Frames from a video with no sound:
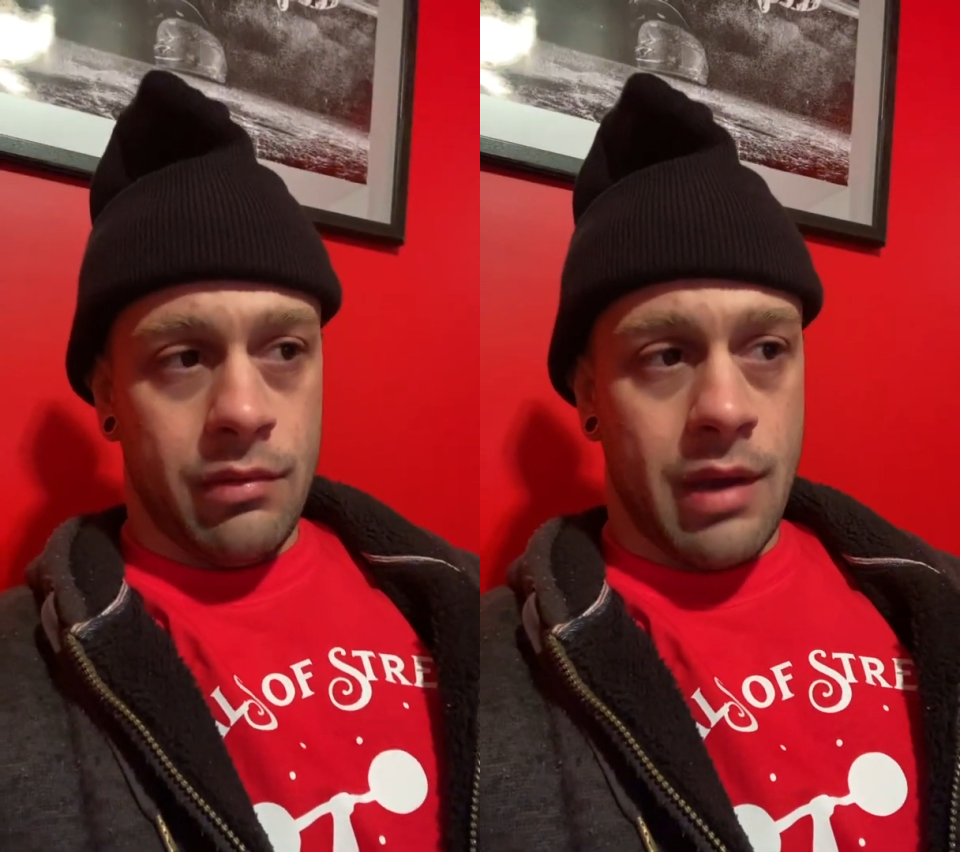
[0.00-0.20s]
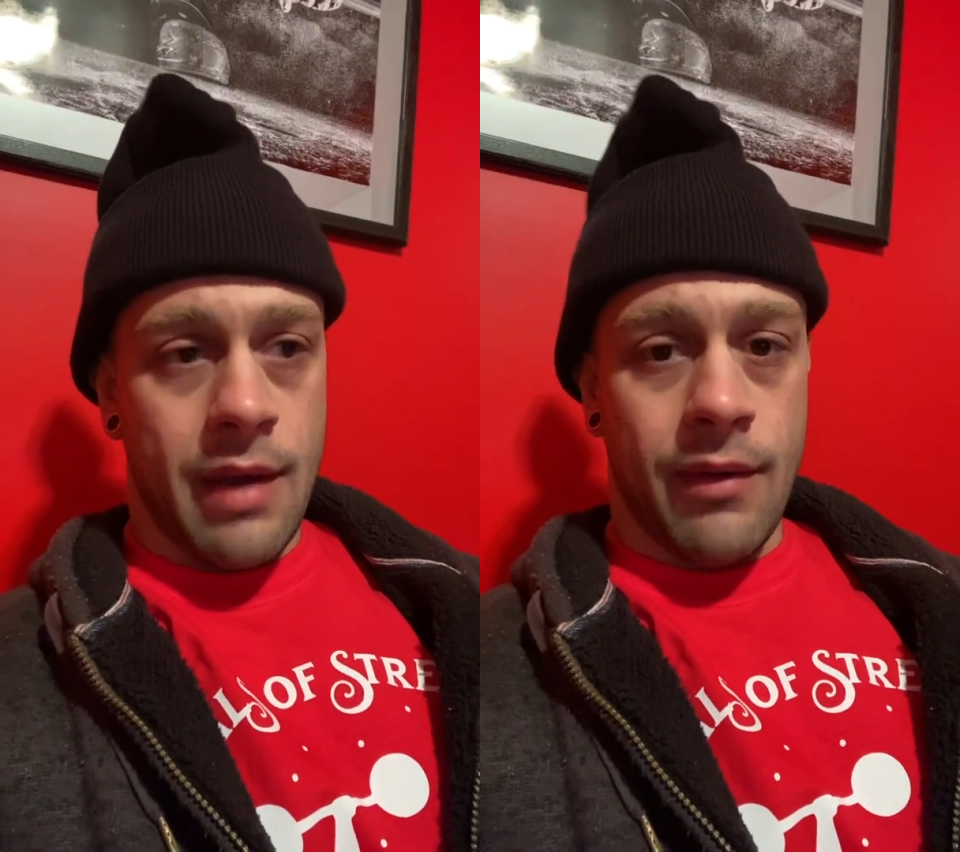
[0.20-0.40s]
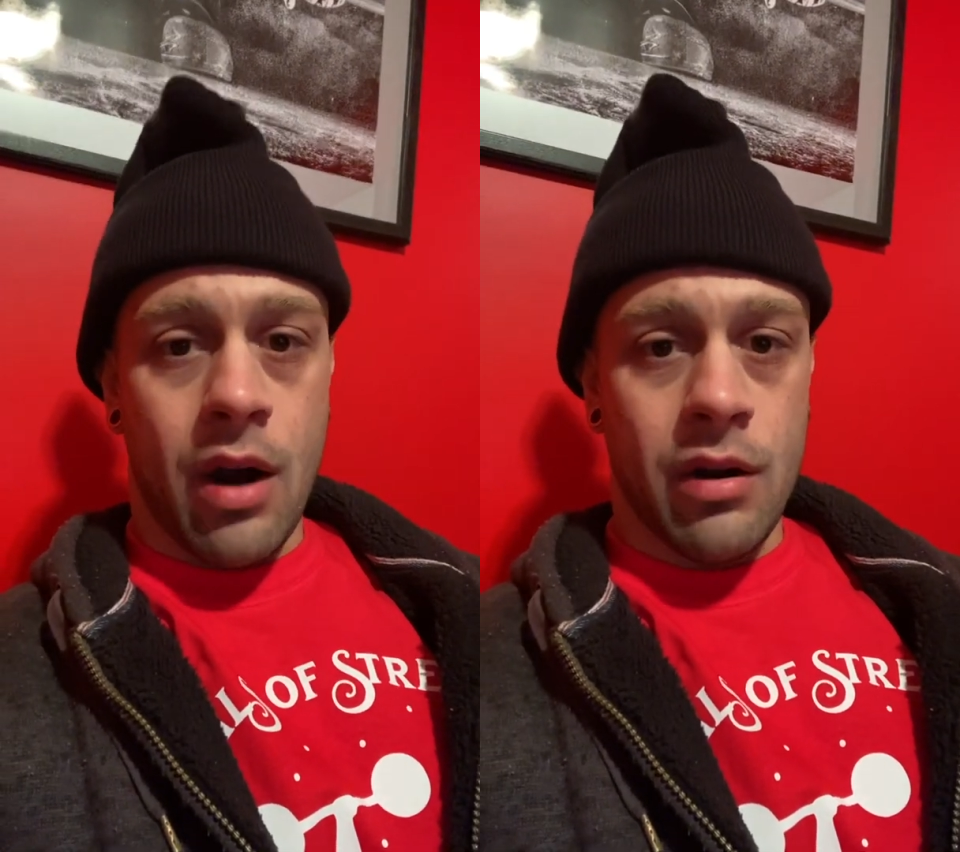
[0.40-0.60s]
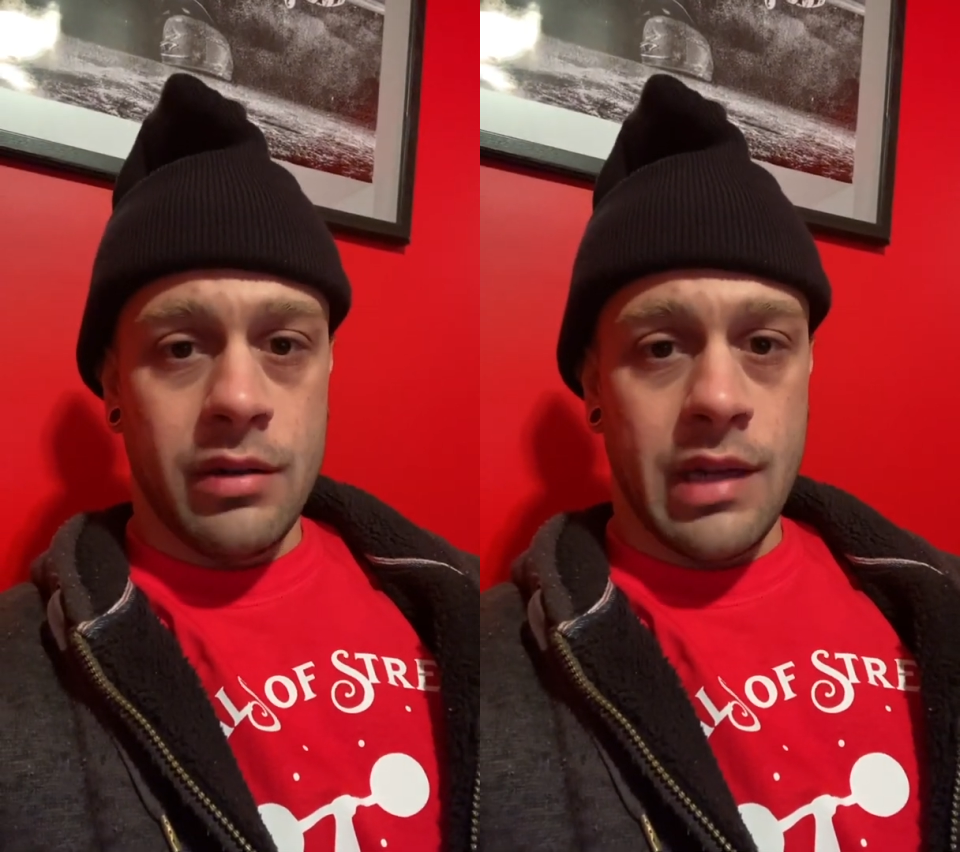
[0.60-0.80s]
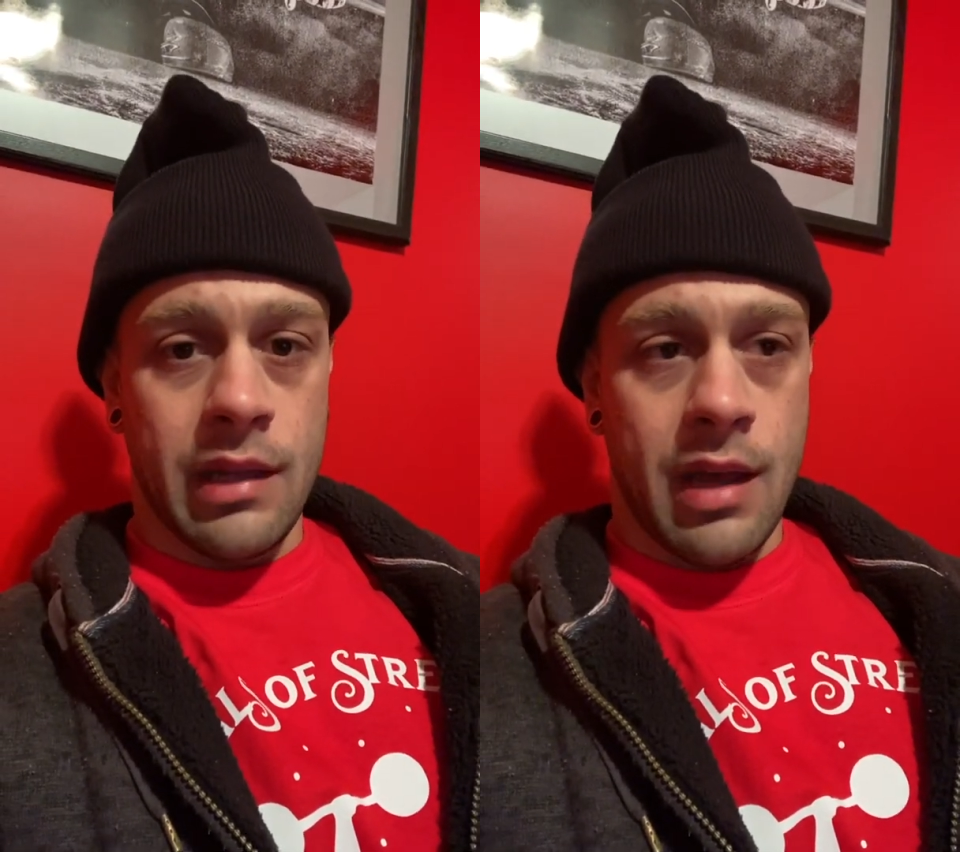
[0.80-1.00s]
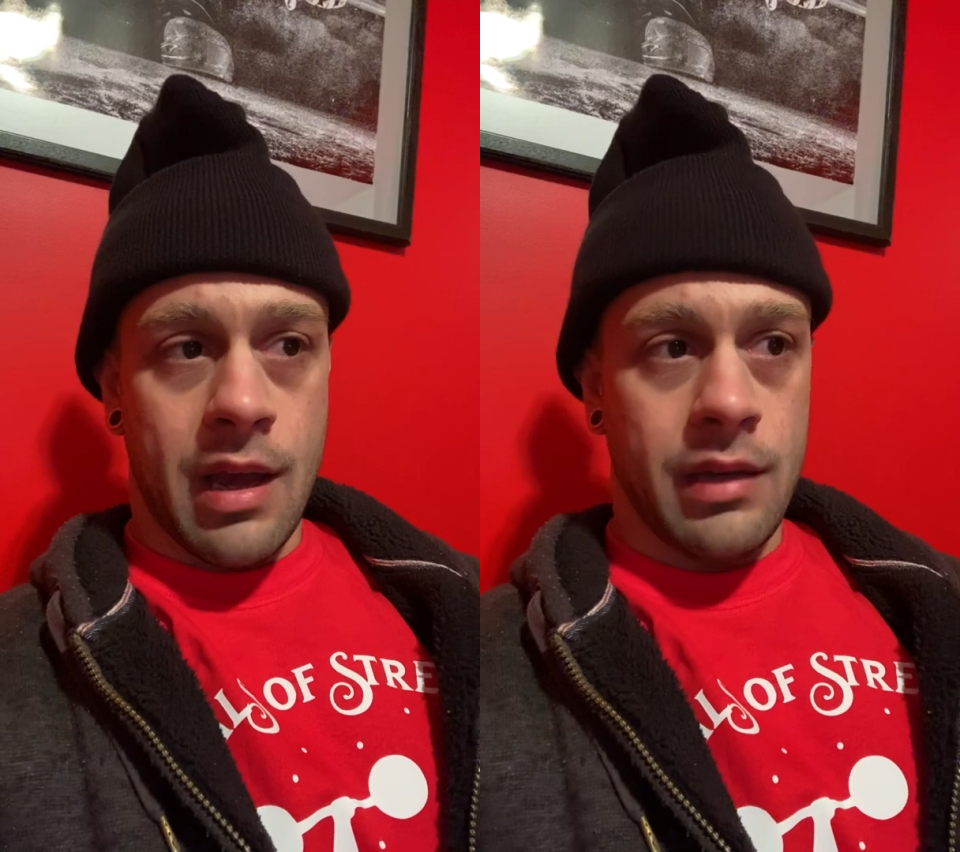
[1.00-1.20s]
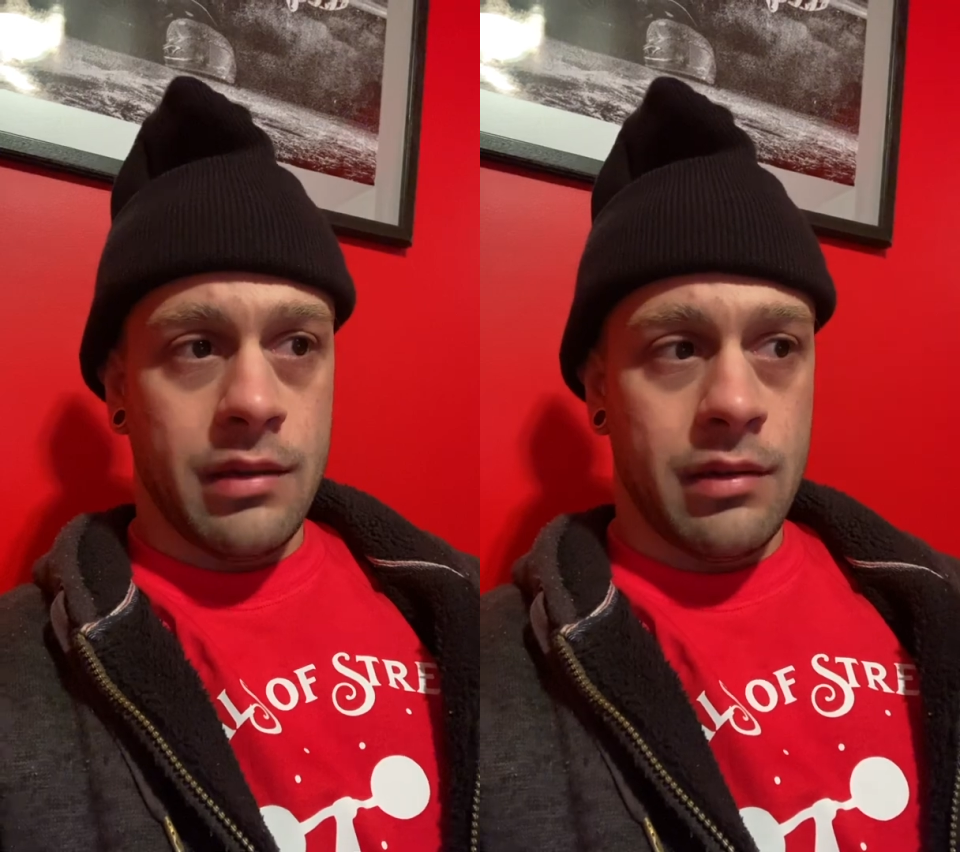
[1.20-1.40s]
have a hard deadline